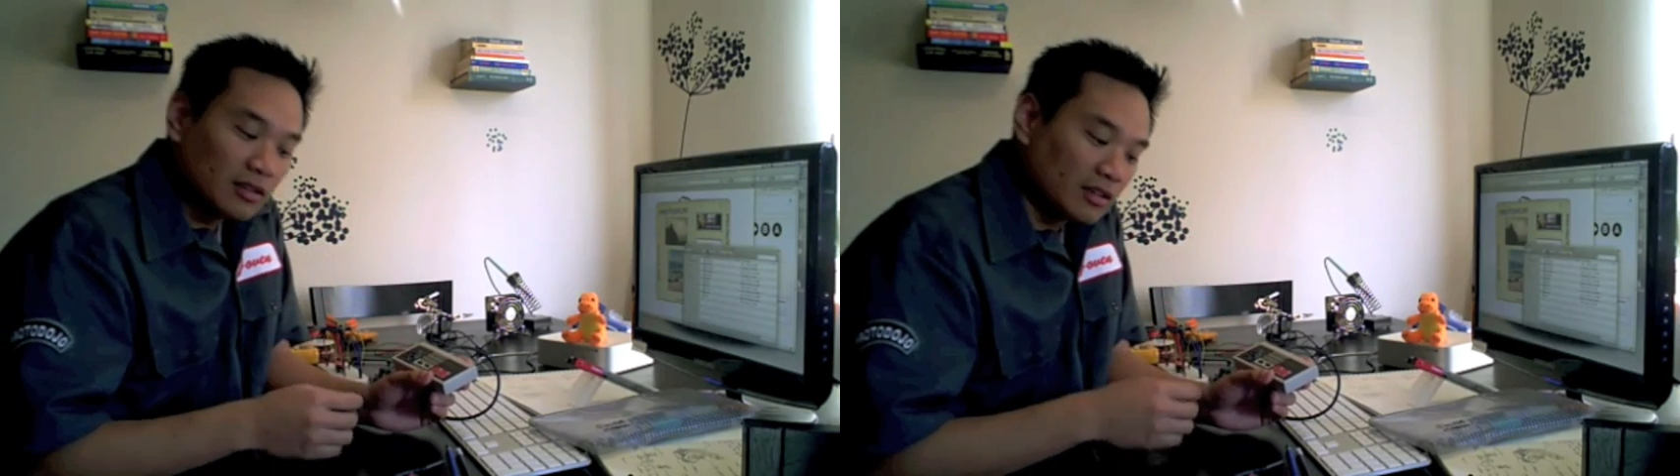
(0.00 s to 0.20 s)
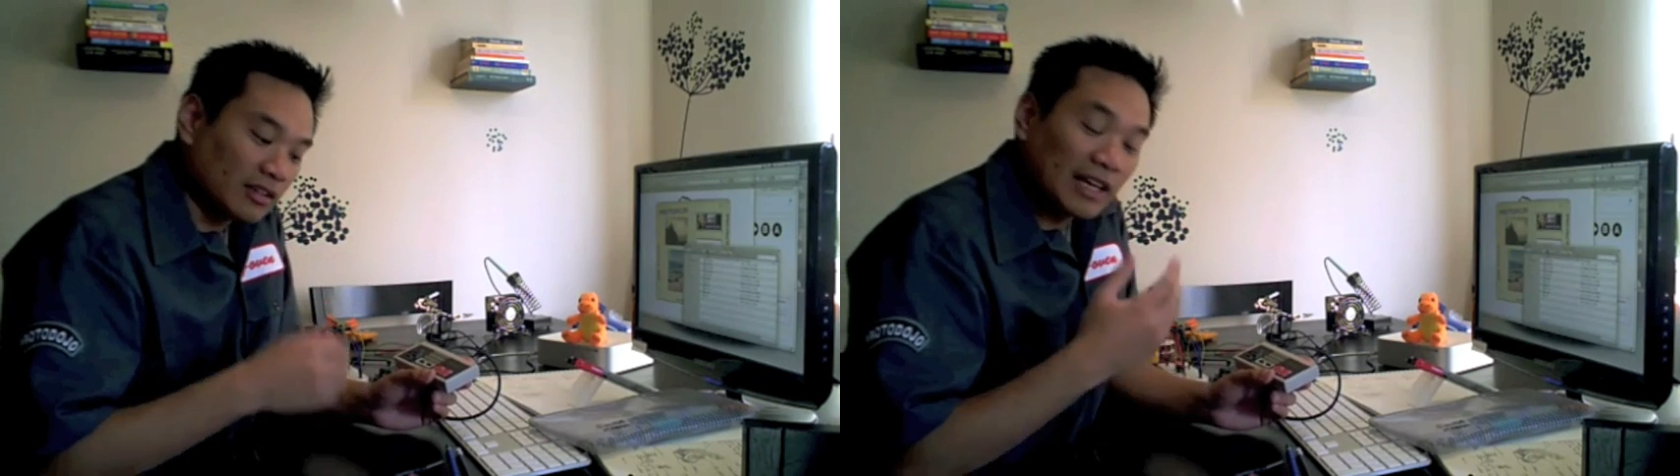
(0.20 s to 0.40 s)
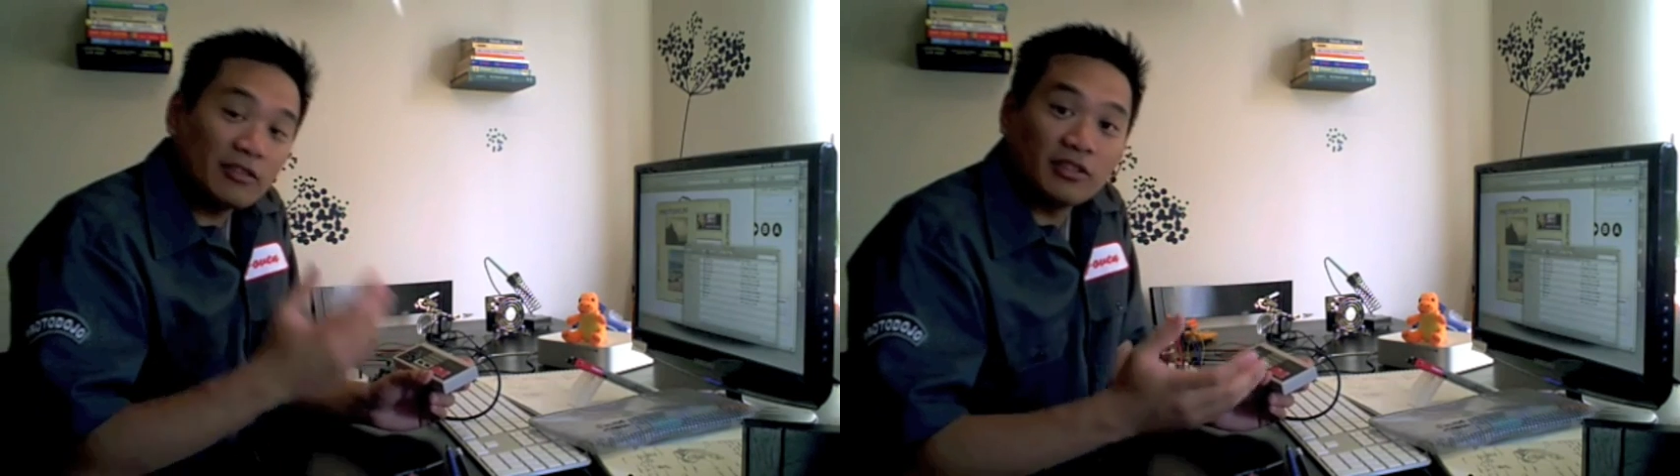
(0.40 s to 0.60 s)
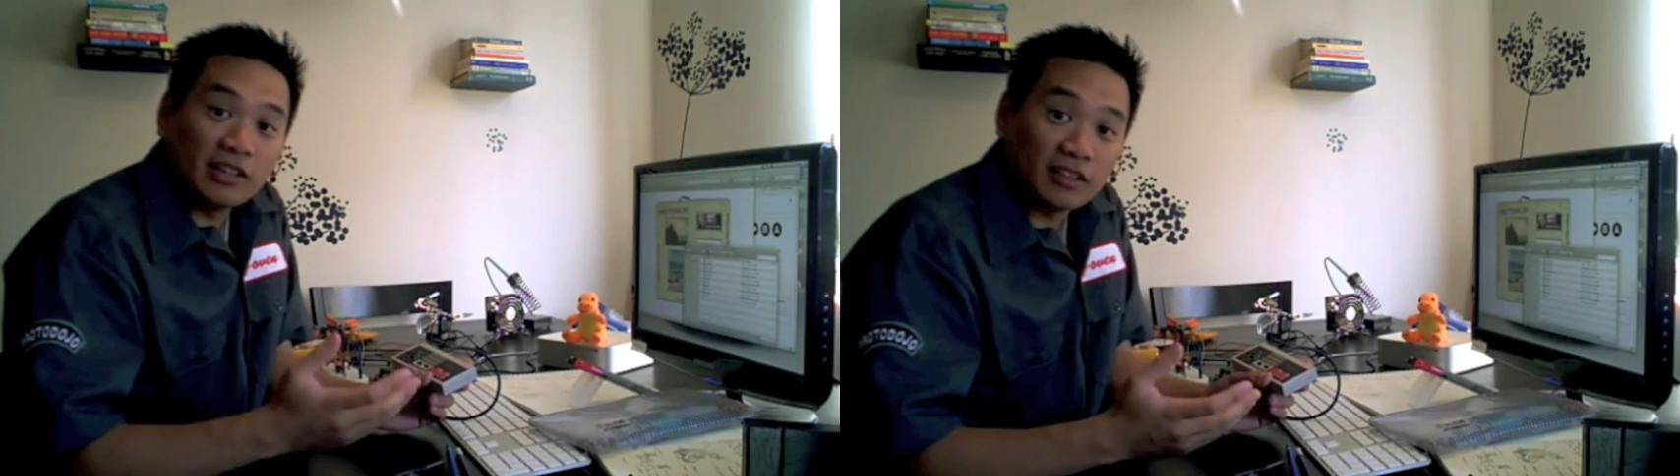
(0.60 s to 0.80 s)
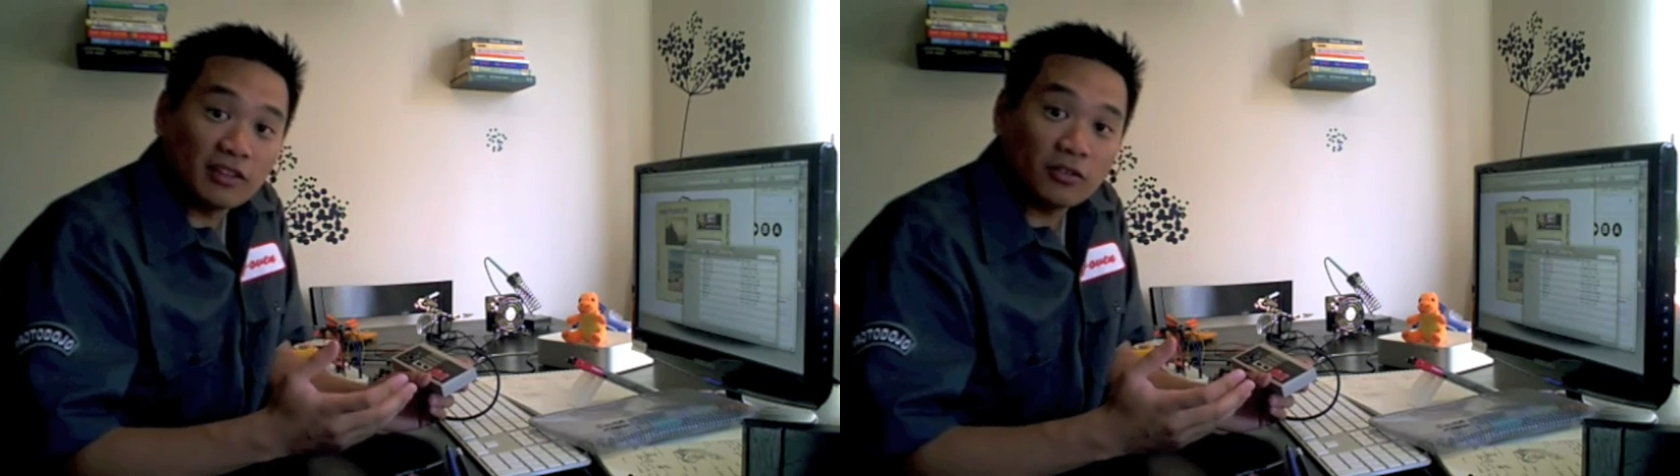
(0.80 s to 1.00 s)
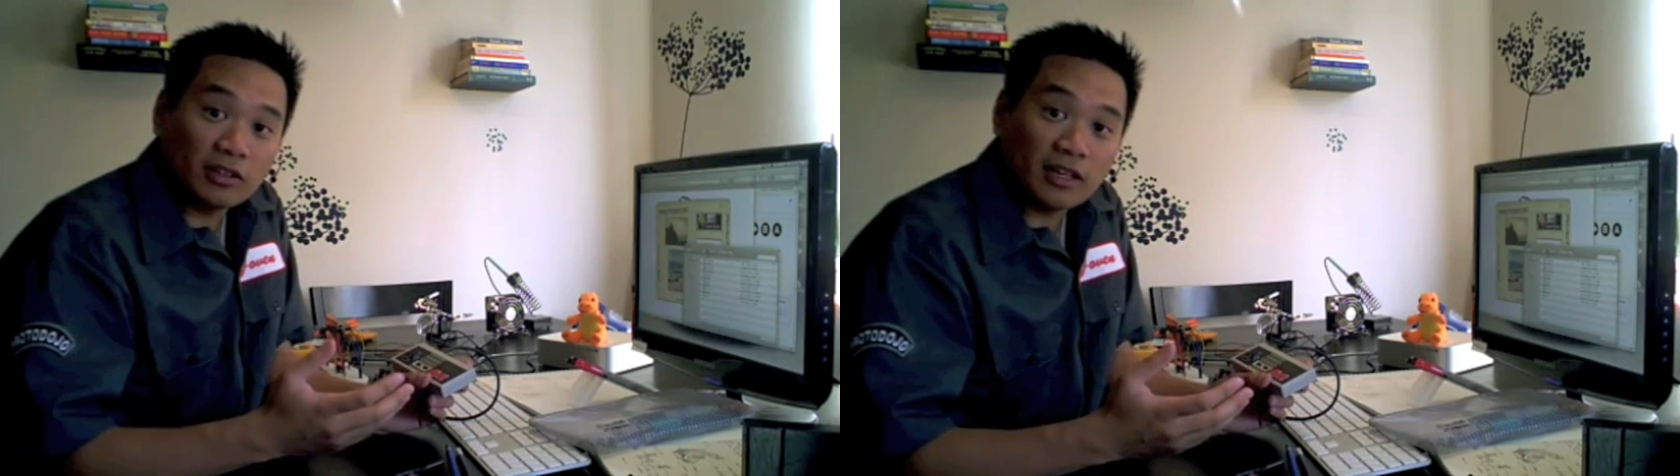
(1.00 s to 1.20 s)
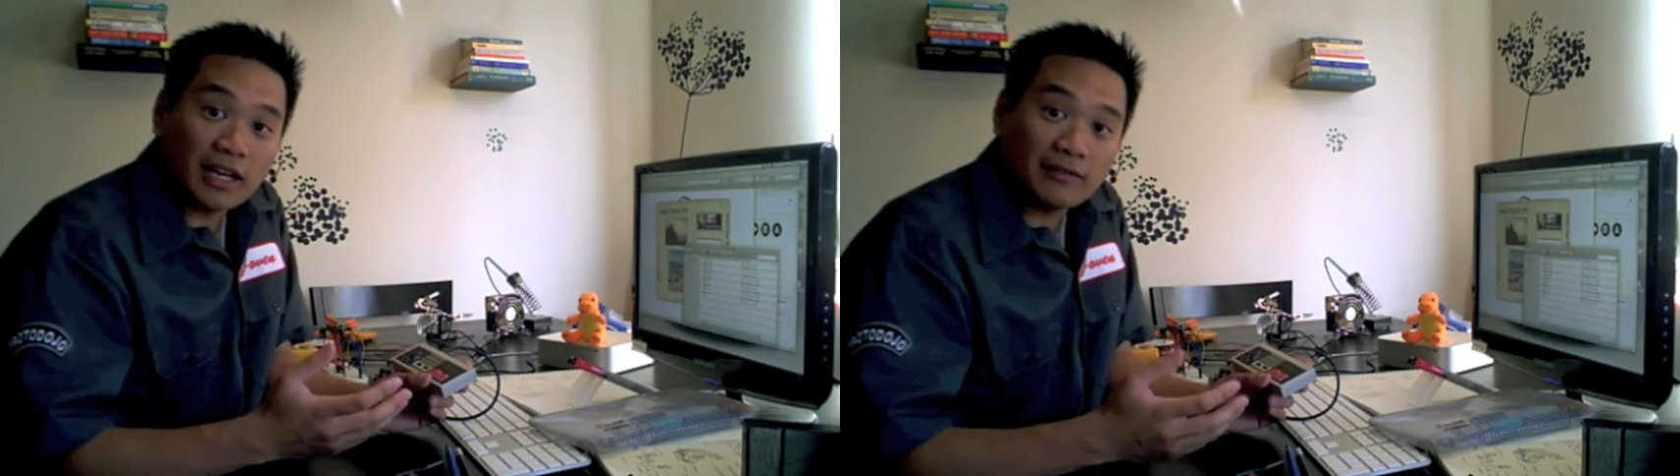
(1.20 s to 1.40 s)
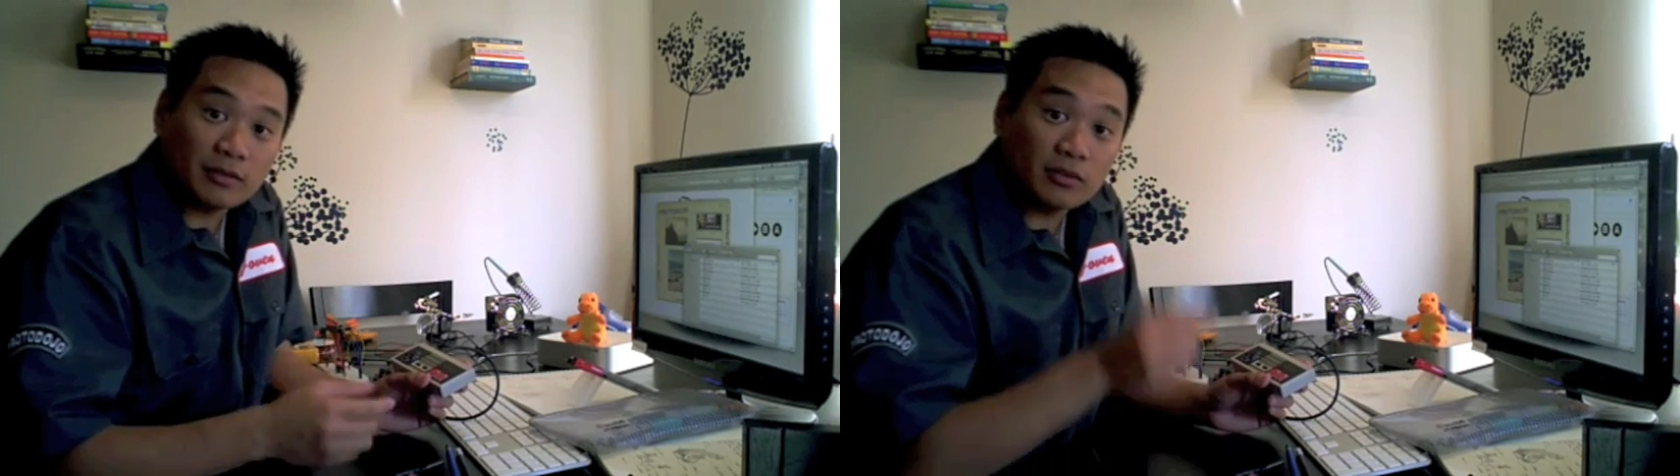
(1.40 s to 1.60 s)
it allowed you to get 30 lives.